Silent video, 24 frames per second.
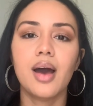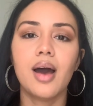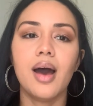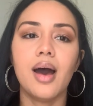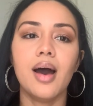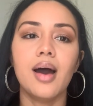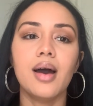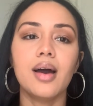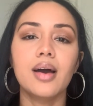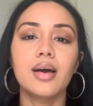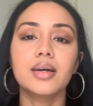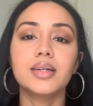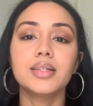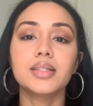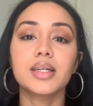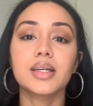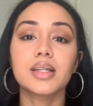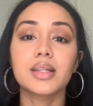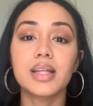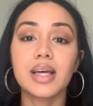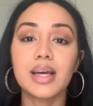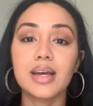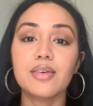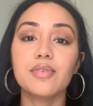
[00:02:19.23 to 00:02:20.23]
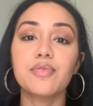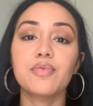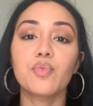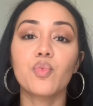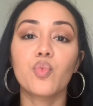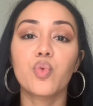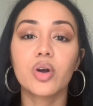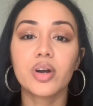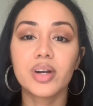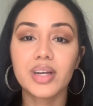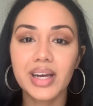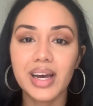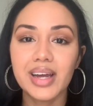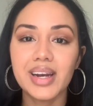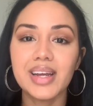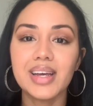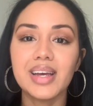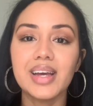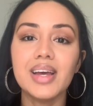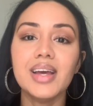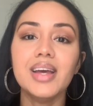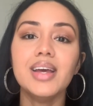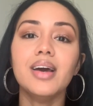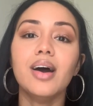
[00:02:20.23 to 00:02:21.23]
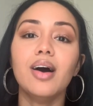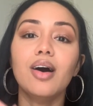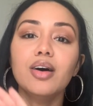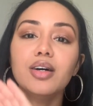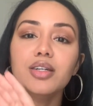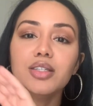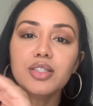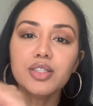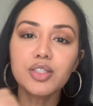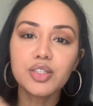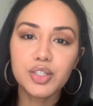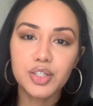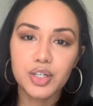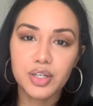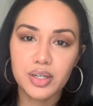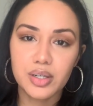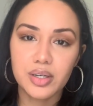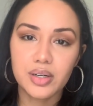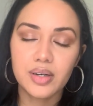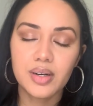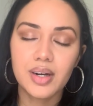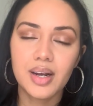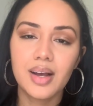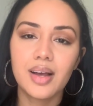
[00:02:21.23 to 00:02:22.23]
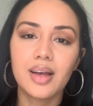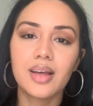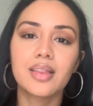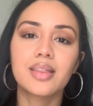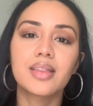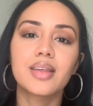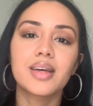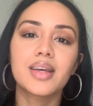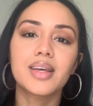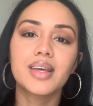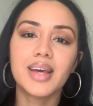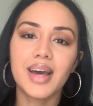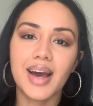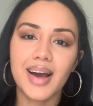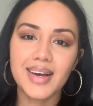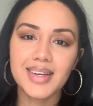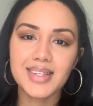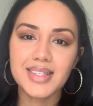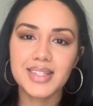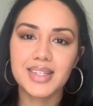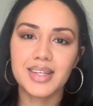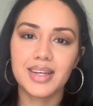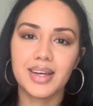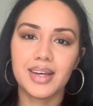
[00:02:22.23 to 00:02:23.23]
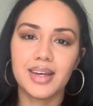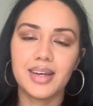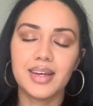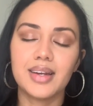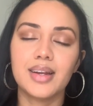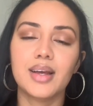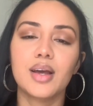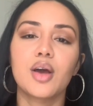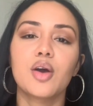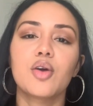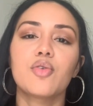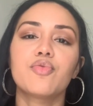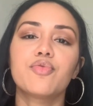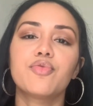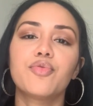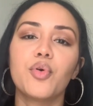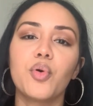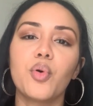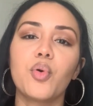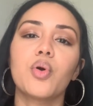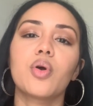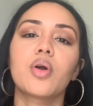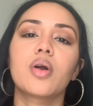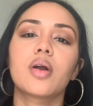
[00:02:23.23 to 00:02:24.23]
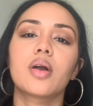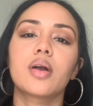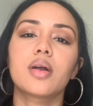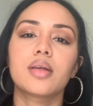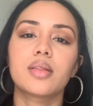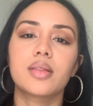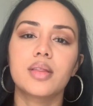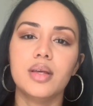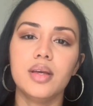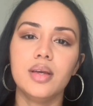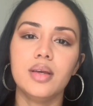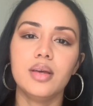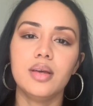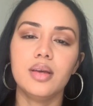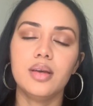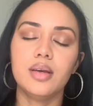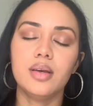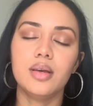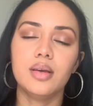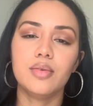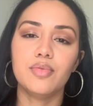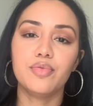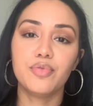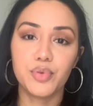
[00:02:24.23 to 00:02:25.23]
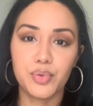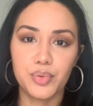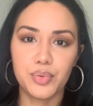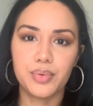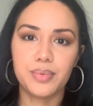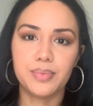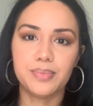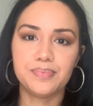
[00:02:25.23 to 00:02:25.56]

and they were getting under the gasket for the food.